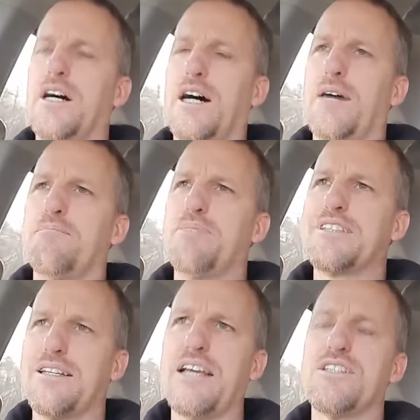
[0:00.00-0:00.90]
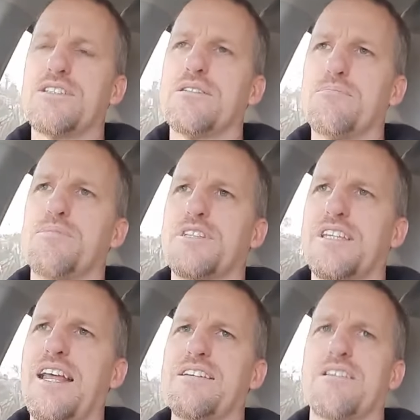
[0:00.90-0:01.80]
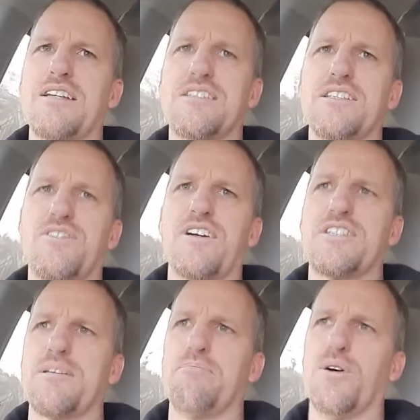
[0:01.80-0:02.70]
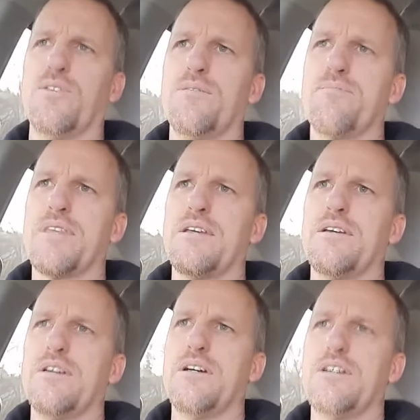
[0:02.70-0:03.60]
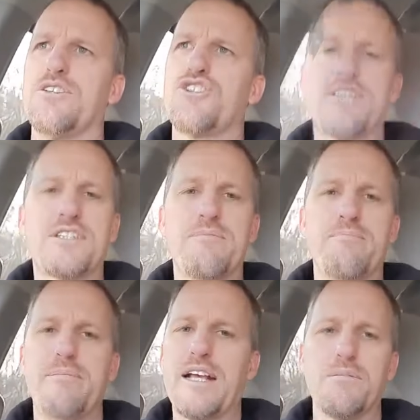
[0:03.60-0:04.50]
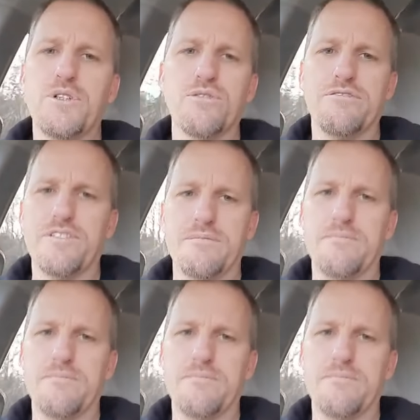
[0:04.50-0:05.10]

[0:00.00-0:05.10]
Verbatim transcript: Um, but today's today's lesson is very simple. Just make a move.